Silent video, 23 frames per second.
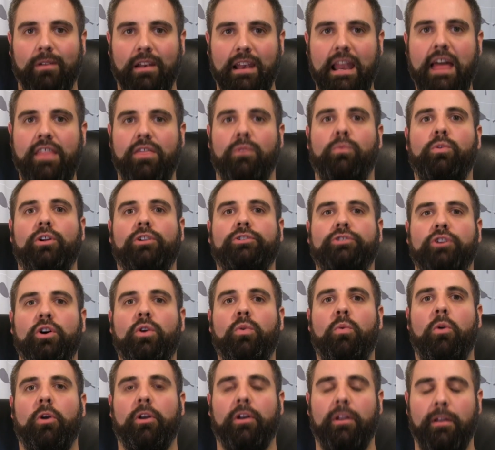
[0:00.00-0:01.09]
Let the world know
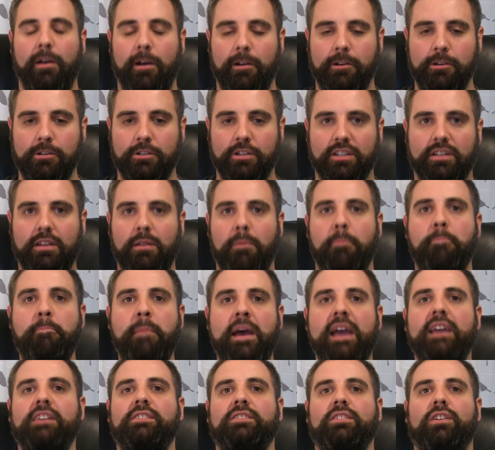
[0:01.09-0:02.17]
what just an
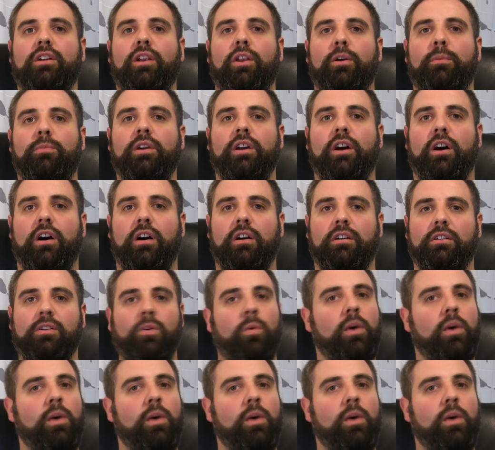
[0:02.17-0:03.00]
amazing club we are.